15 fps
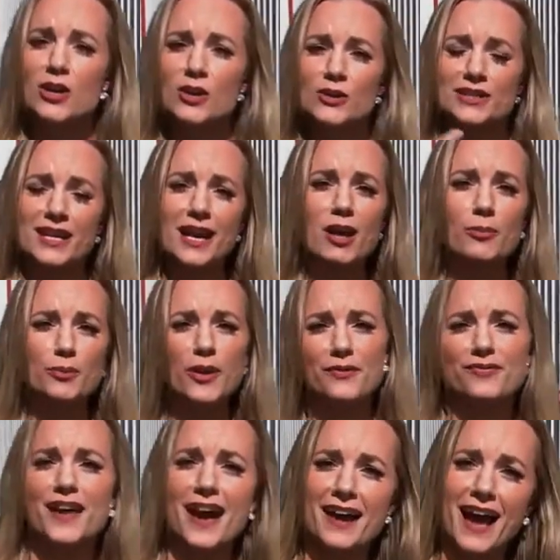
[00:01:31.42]
It's going to help
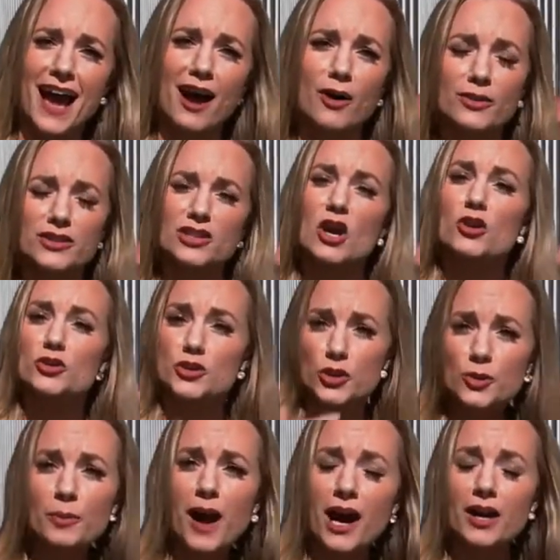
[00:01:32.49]
put that out
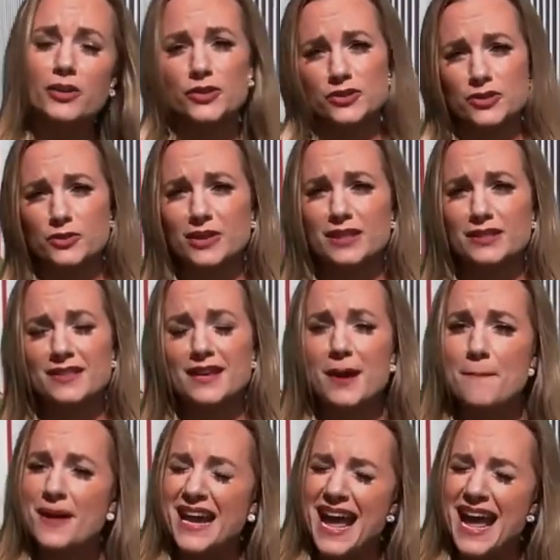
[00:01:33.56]
tomorrow, so tune into them.